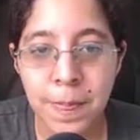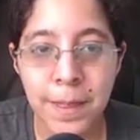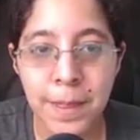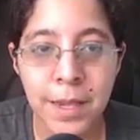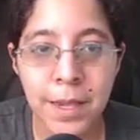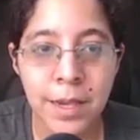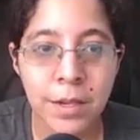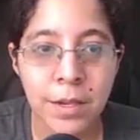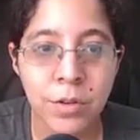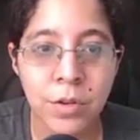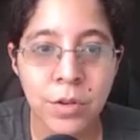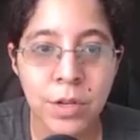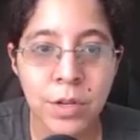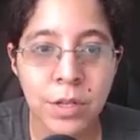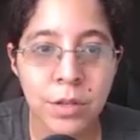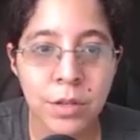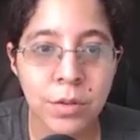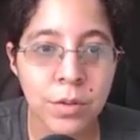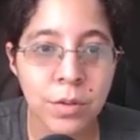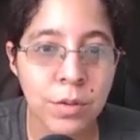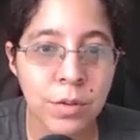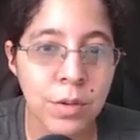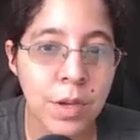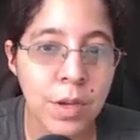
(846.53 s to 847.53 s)
Okay,
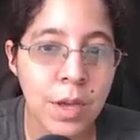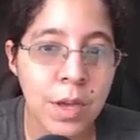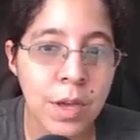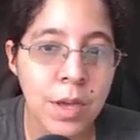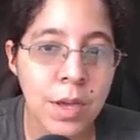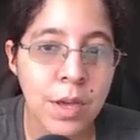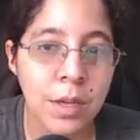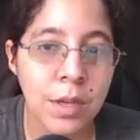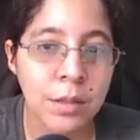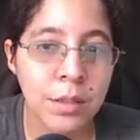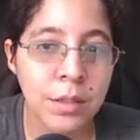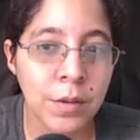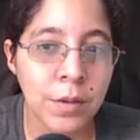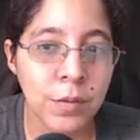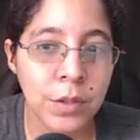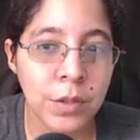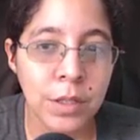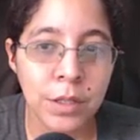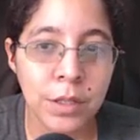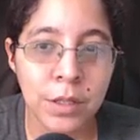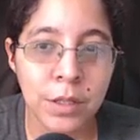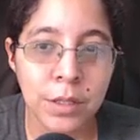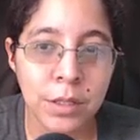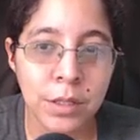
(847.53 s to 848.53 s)
you
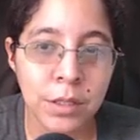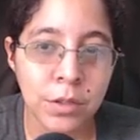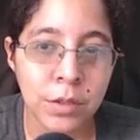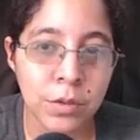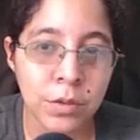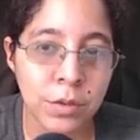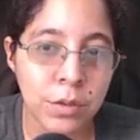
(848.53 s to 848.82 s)
definitely need